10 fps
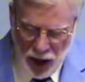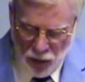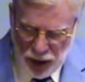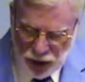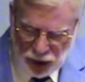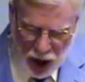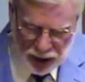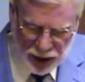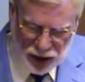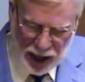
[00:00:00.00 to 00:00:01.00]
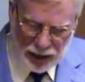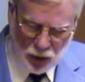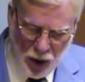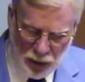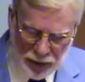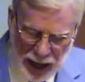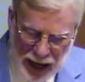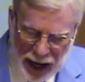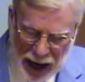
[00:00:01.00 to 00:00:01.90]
Richard Dawkins said, quote,